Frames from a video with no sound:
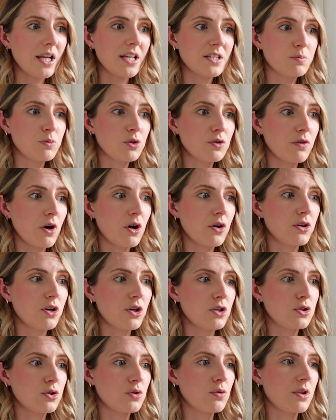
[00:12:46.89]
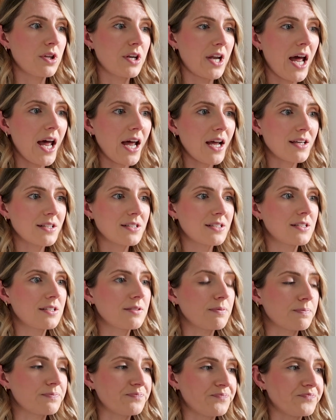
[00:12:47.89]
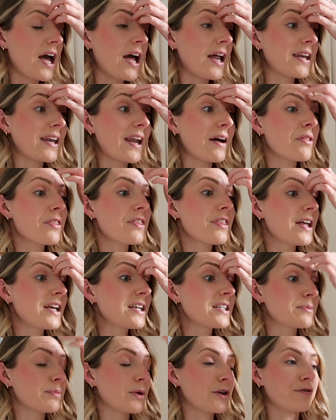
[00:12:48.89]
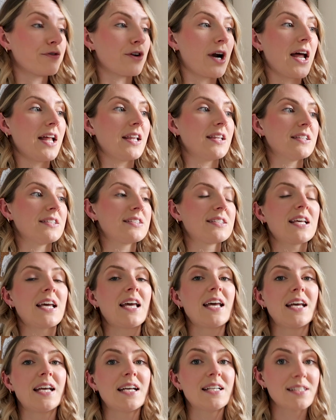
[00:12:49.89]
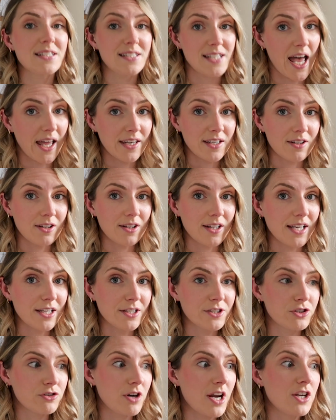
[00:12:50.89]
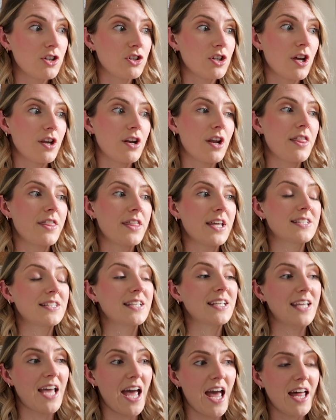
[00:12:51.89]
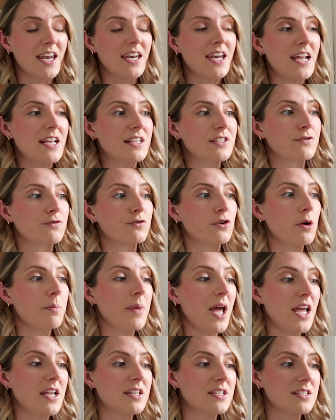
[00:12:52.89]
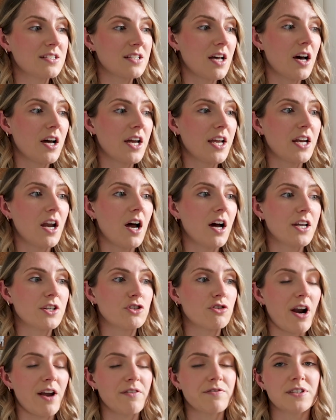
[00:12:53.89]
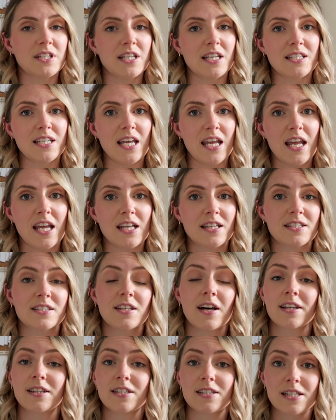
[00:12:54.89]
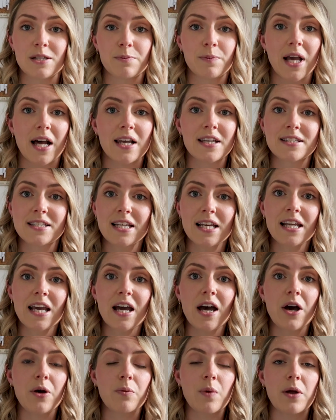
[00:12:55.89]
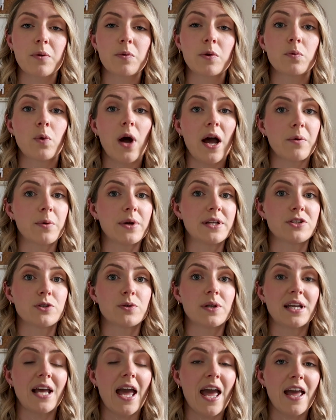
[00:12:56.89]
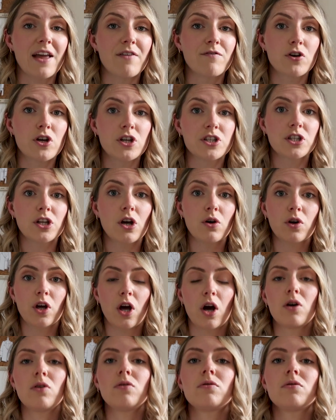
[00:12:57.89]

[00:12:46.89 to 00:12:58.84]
Let's move on to the next. Now this, my friends, is a technical illustration. This again is from a design I drafted inside the DPL Atelier where we're doing a vertigo coat.